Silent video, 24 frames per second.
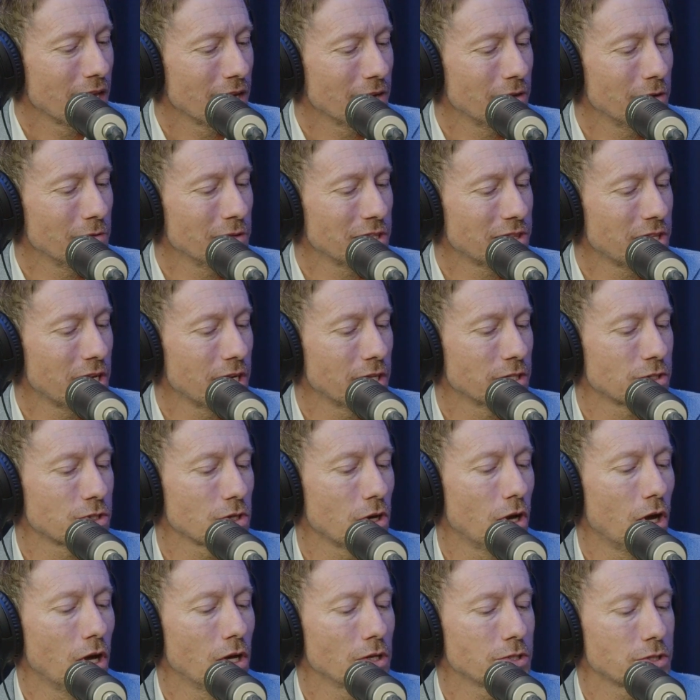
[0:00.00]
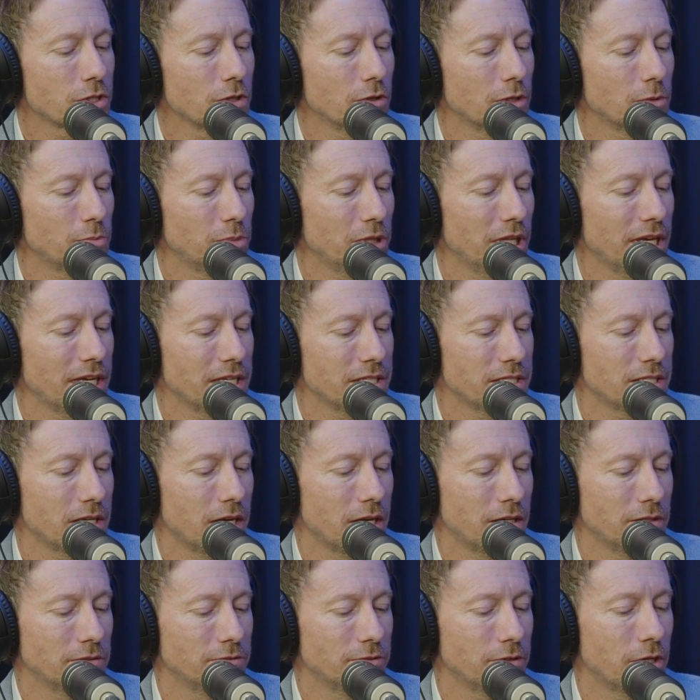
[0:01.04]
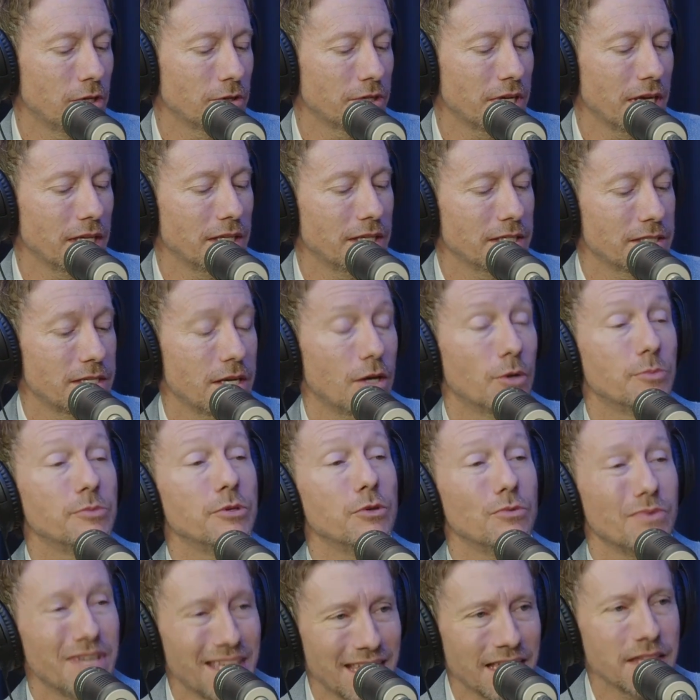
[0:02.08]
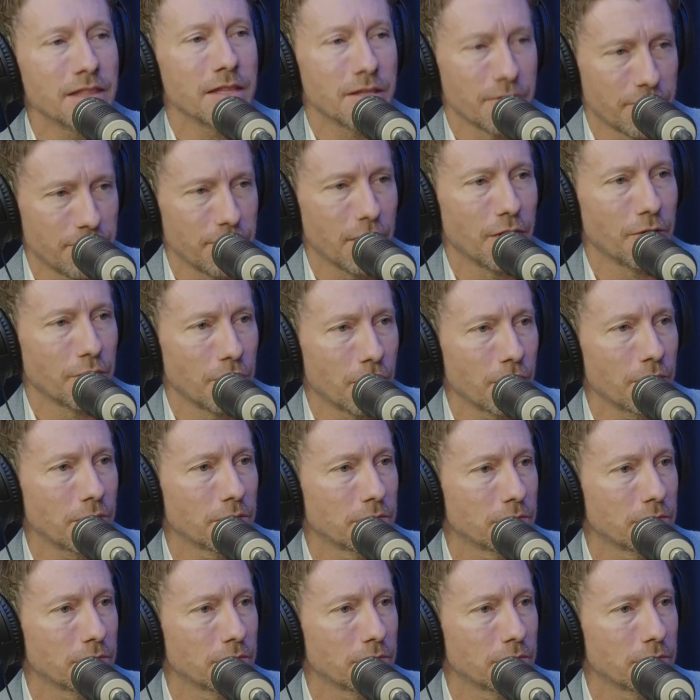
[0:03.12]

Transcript: But then it's also a place of, okay, let's help you in the failure.